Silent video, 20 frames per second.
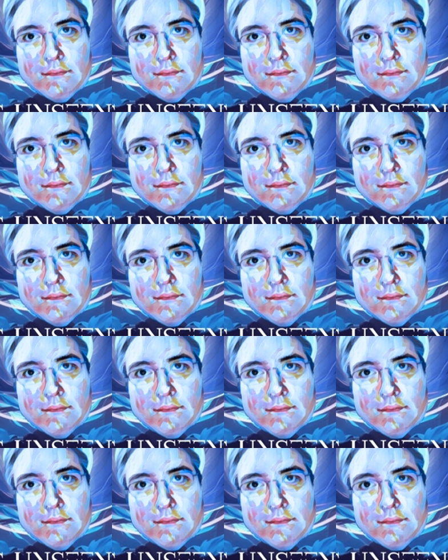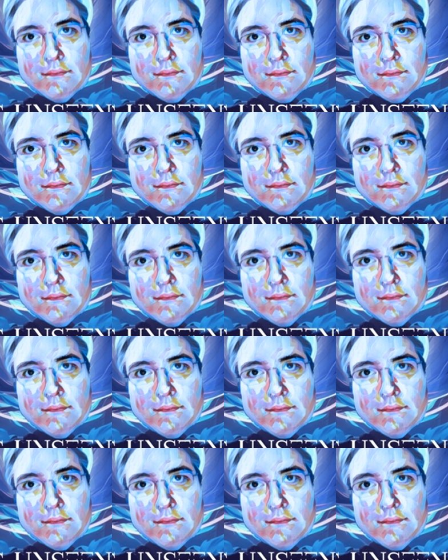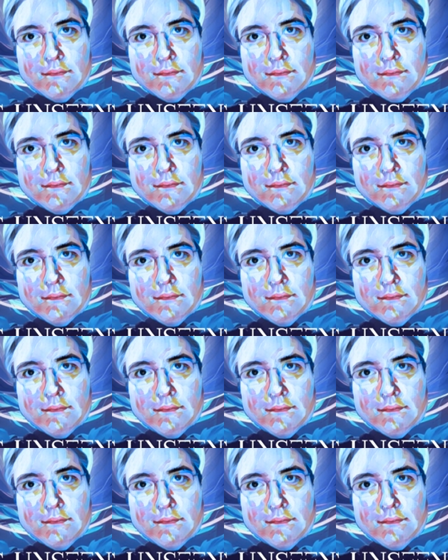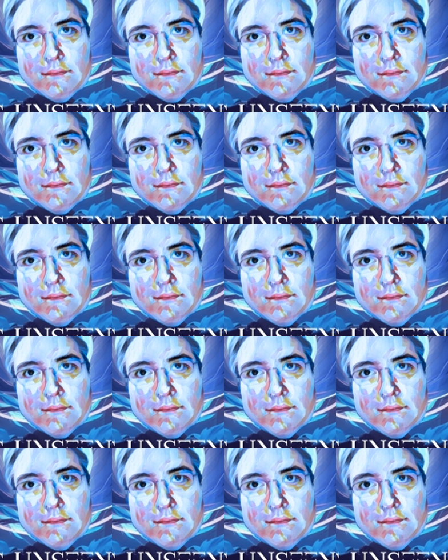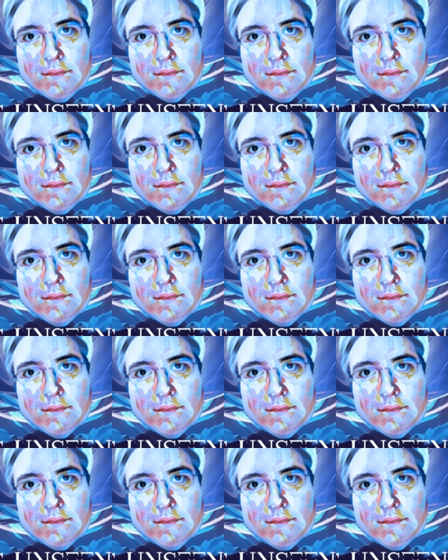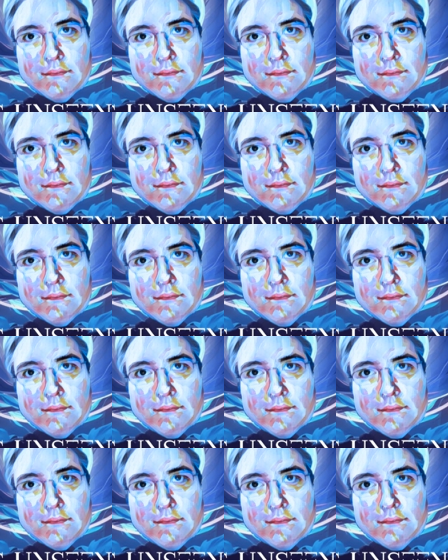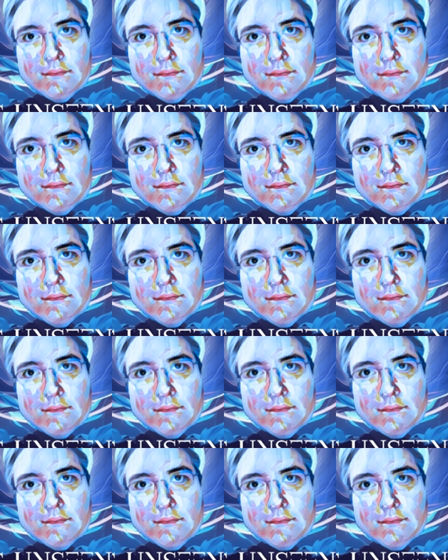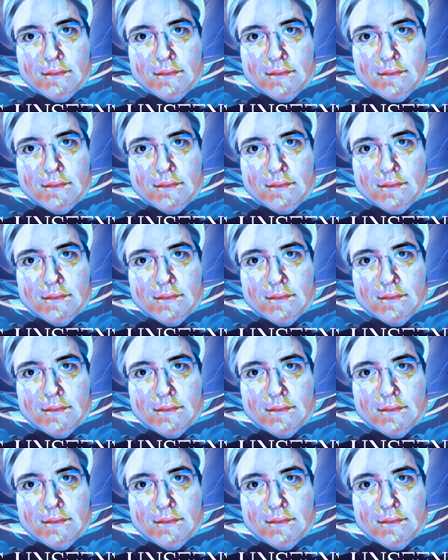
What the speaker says: This is a still picture; no speech is visible.